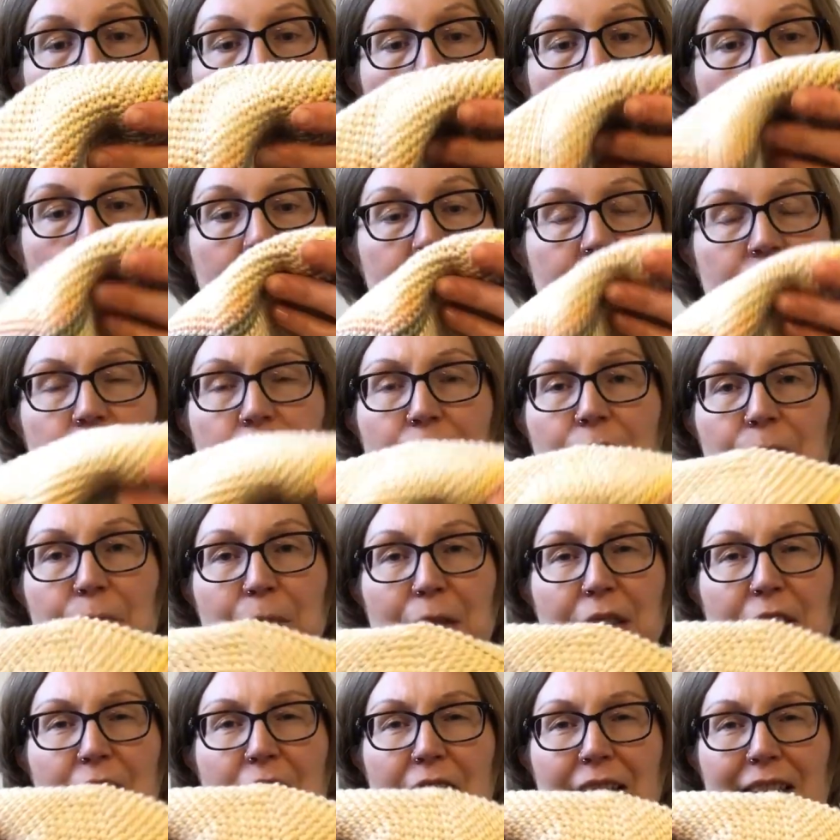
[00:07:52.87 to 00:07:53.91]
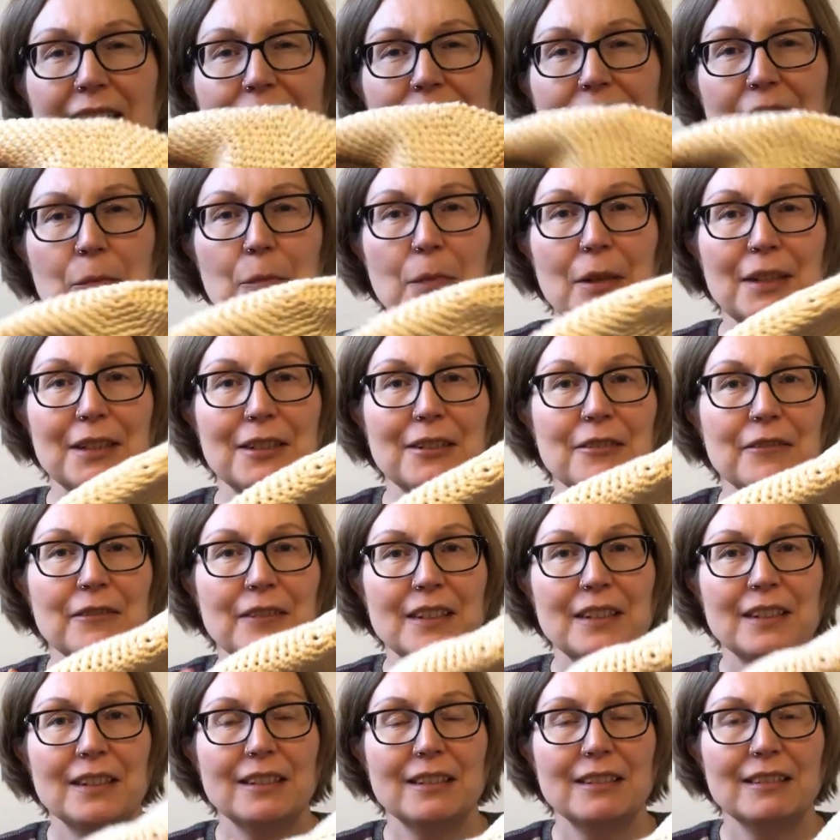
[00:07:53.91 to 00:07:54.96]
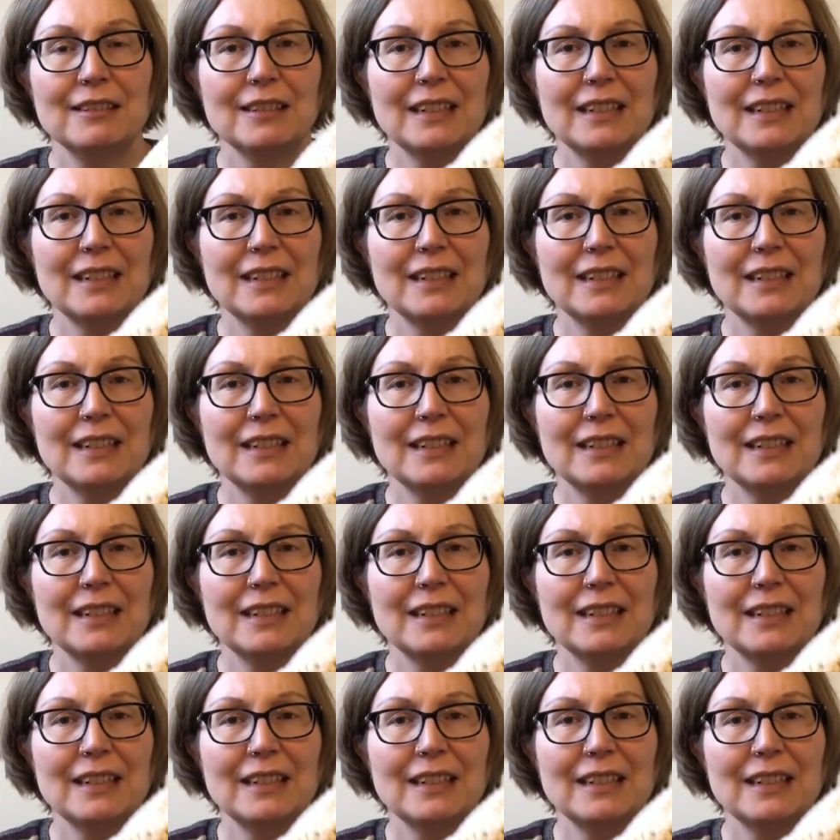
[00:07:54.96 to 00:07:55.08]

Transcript: guess you might call it the body of the